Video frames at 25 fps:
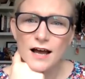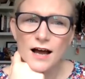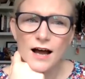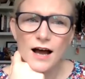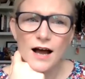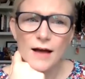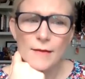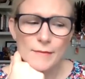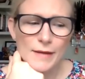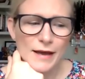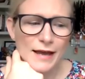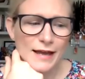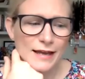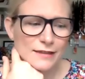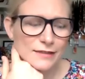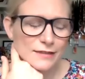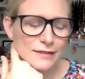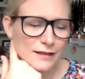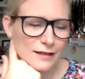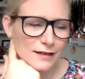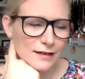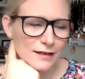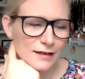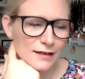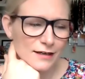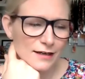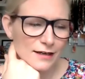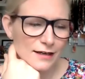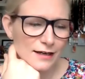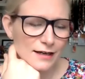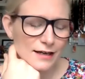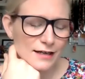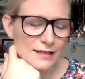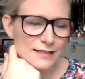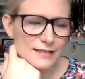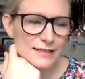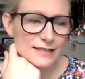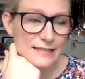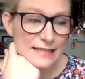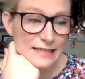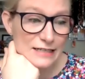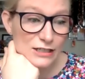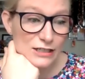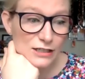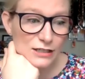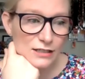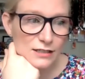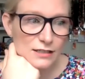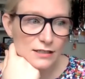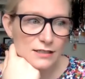I made the
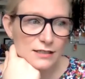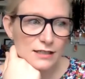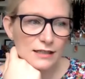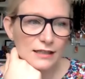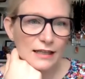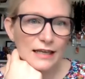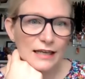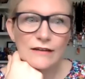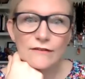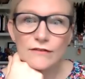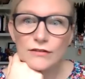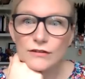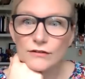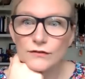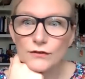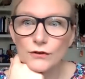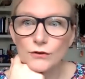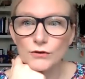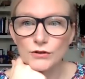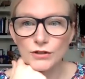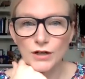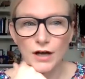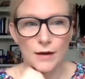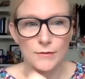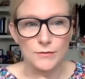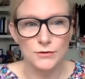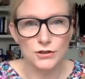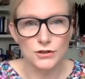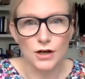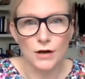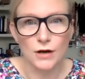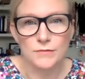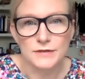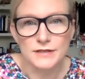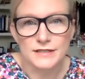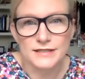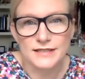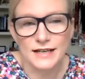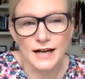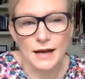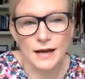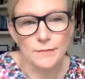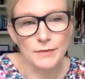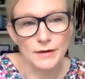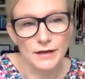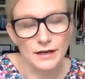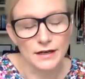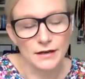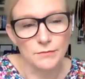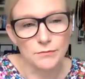decision to leave the full-time job to set
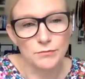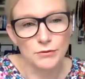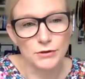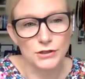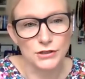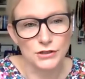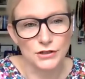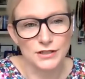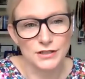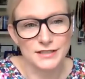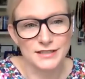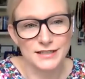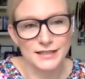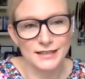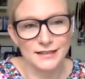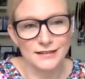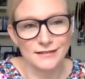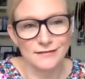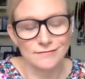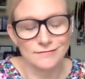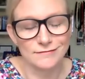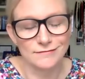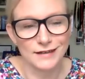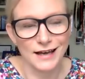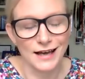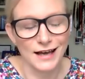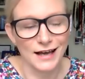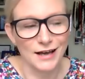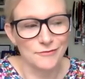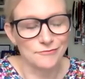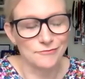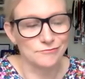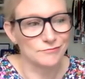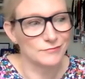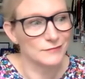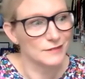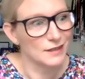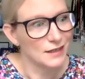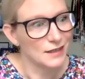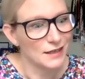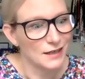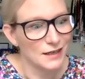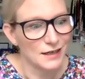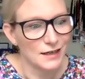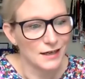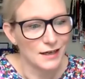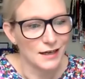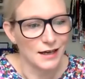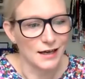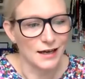up a producing
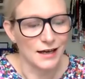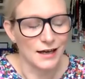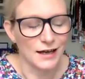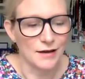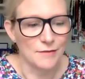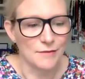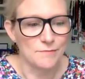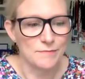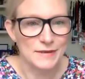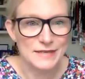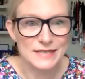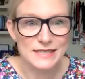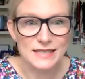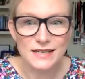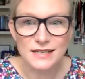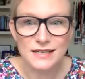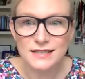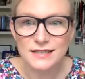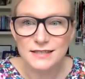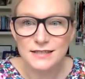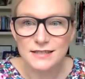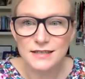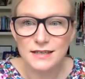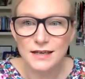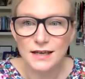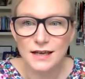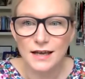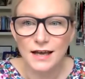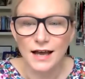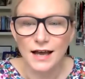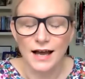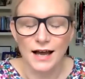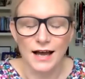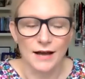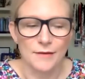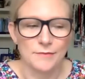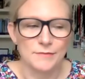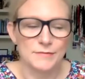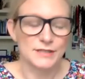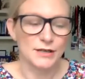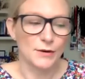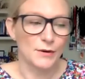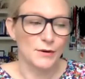business. So it